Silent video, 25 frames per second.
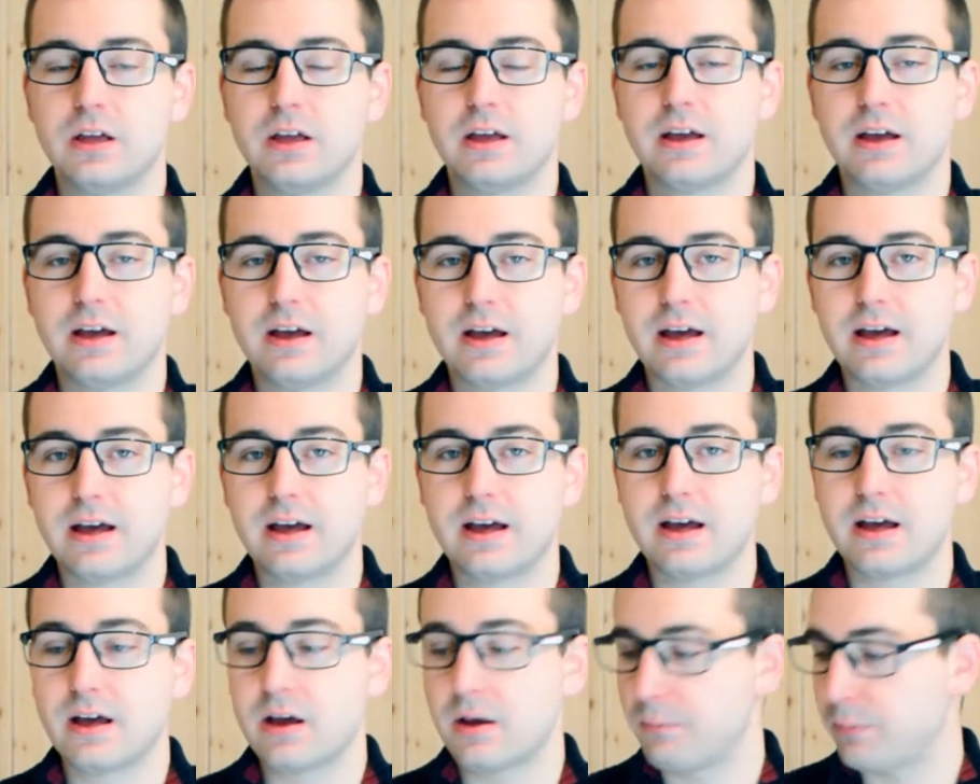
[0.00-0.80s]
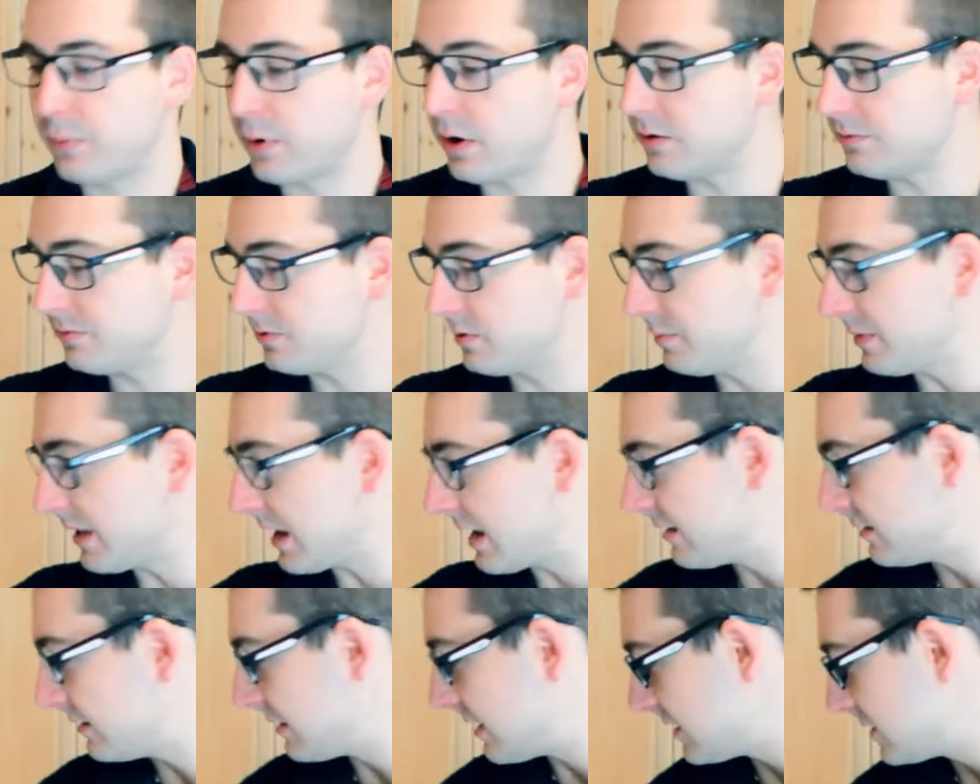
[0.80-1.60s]
apart from
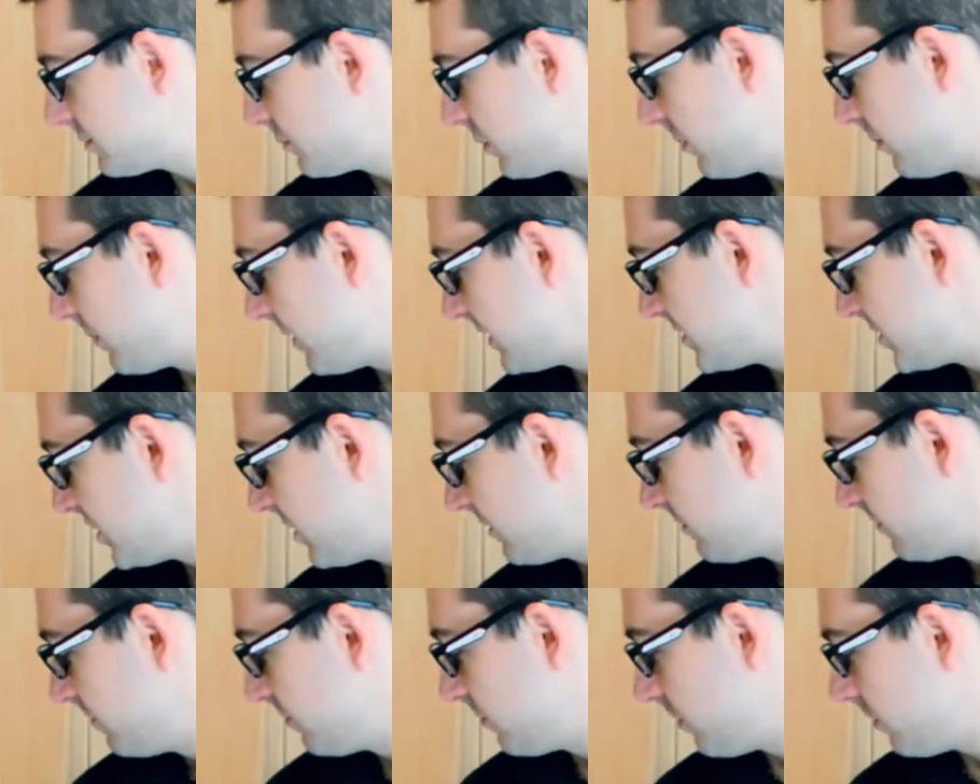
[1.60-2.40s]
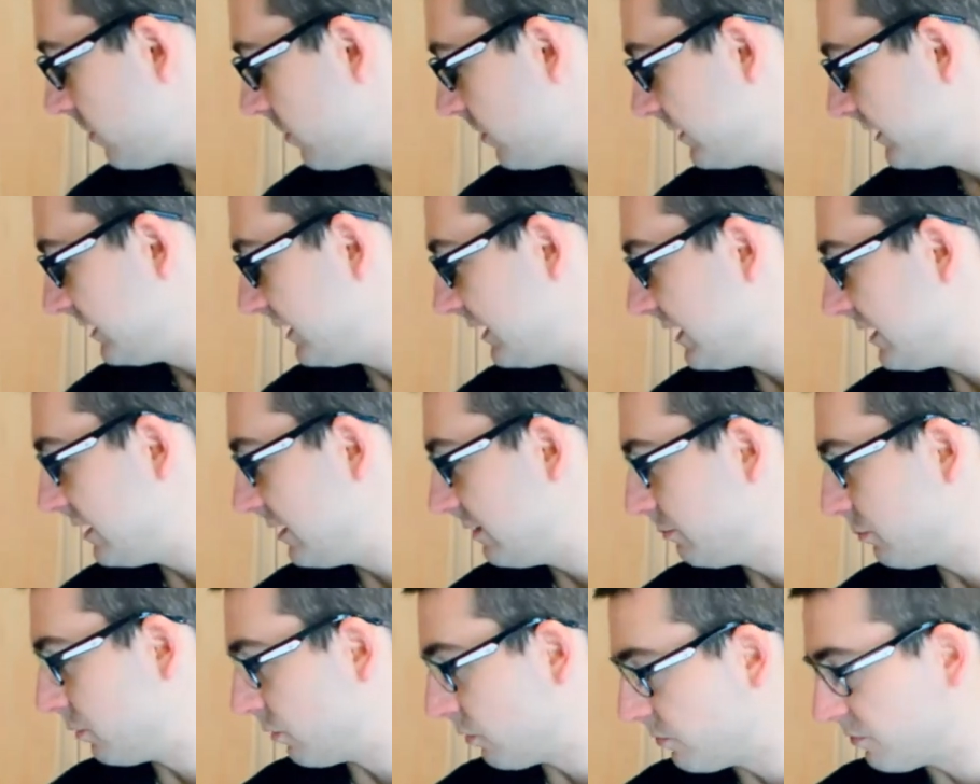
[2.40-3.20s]
that, that's pretty much it for the
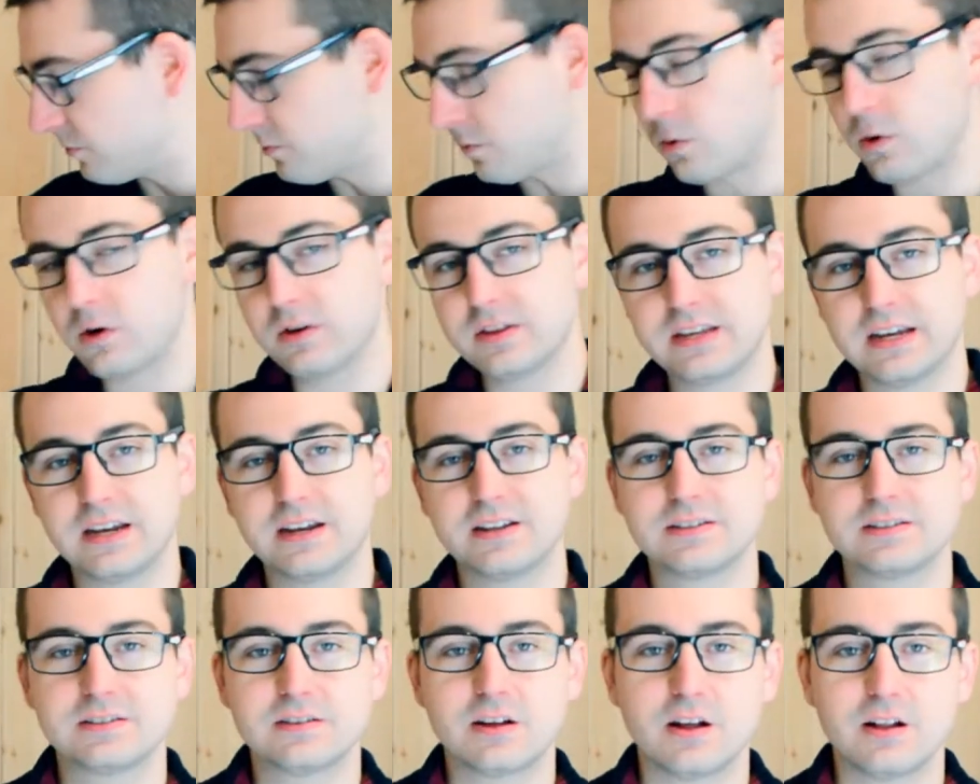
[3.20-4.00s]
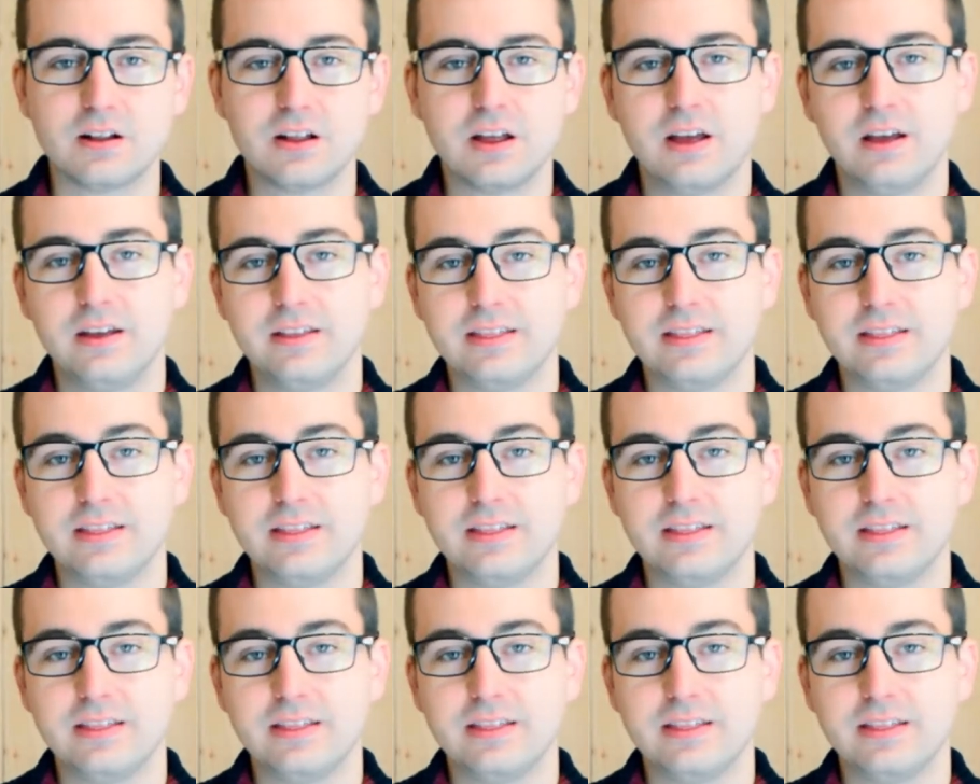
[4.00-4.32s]
before the install.